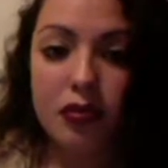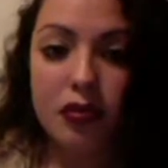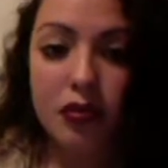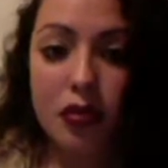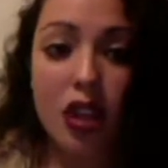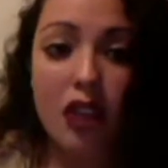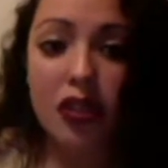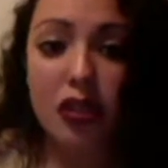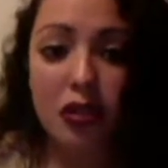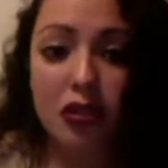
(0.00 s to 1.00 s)
You have
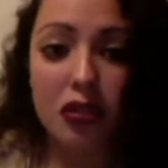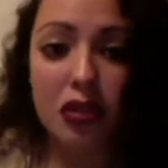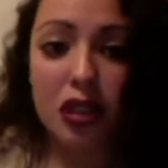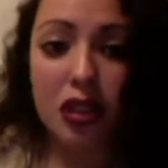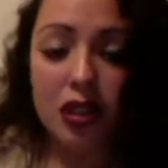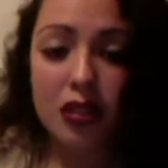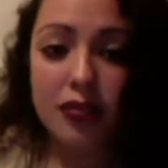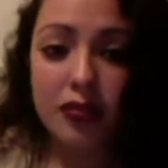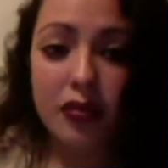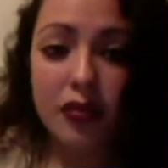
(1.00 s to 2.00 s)
to.
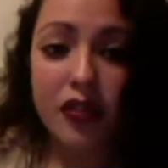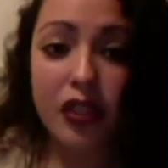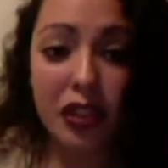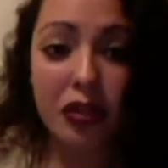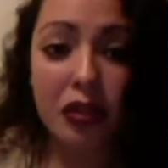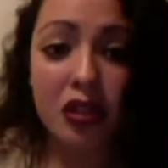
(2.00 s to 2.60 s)
For you